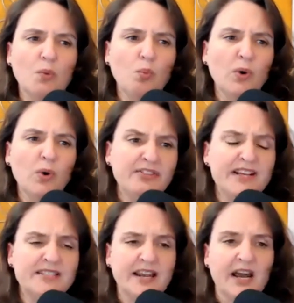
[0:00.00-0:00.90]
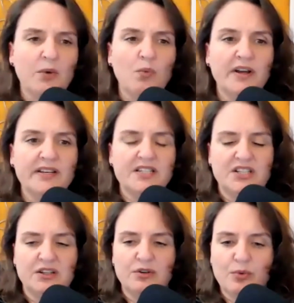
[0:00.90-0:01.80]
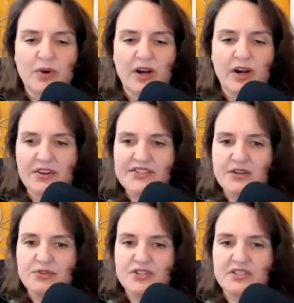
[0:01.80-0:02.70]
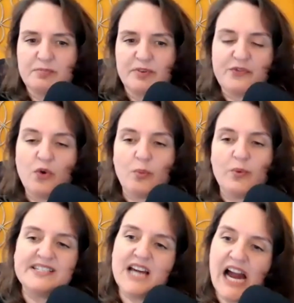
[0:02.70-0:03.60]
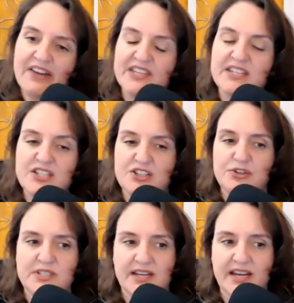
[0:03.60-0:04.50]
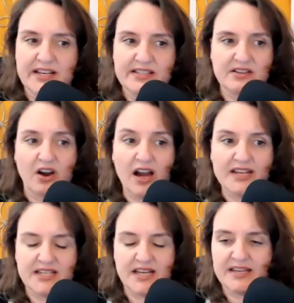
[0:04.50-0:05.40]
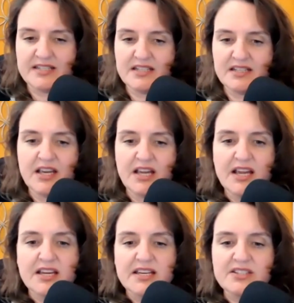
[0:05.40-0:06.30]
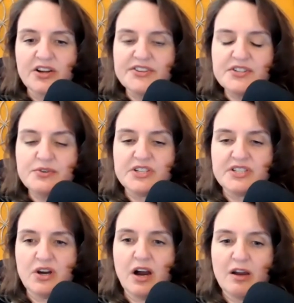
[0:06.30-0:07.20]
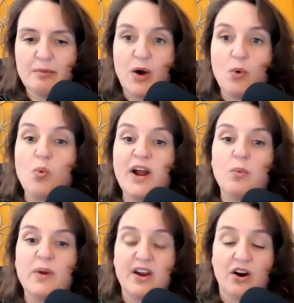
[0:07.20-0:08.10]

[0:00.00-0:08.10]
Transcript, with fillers: one of the things that I wanted to uh, also just before we dive into today's content is also just talk about where we